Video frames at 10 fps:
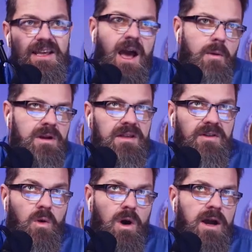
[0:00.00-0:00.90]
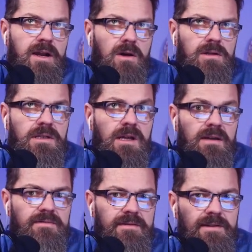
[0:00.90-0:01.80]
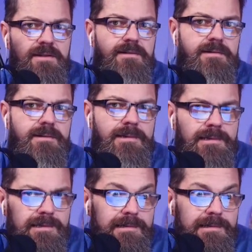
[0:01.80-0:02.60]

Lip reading: Yeah, I want to live a quiet, holy life, you know,